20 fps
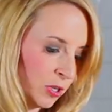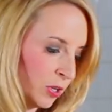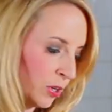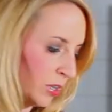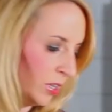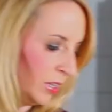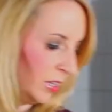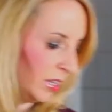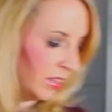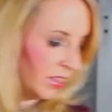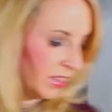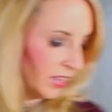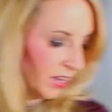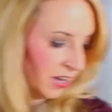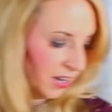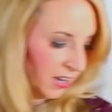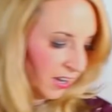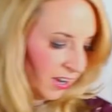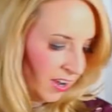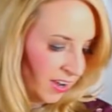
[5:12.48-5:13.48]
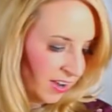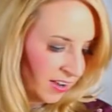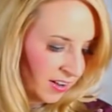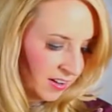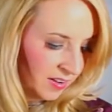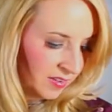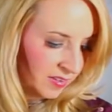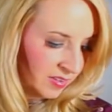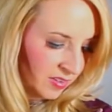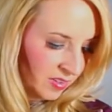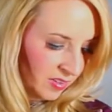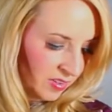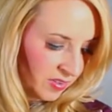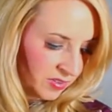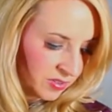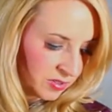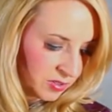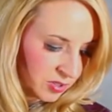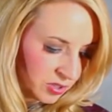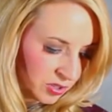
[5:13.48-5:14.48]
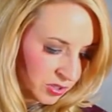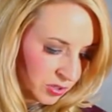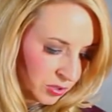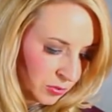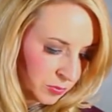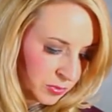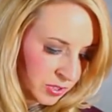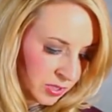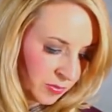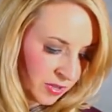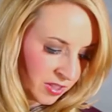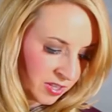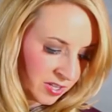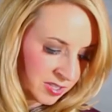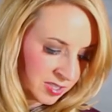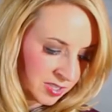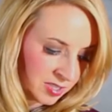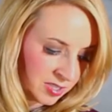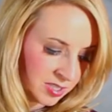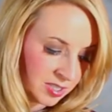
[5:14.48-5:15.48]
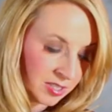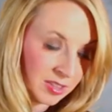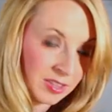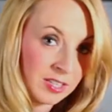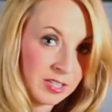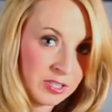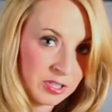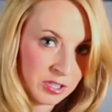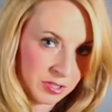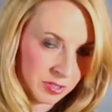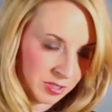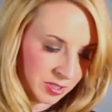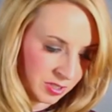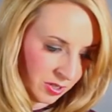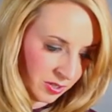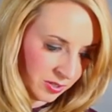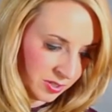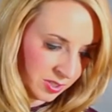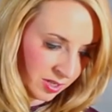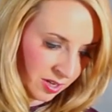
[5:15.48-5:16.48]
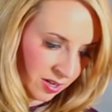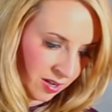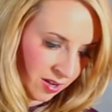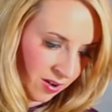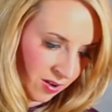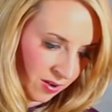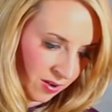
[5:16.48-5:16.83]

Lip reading: turkey in there. Scoop some of this delicious salsa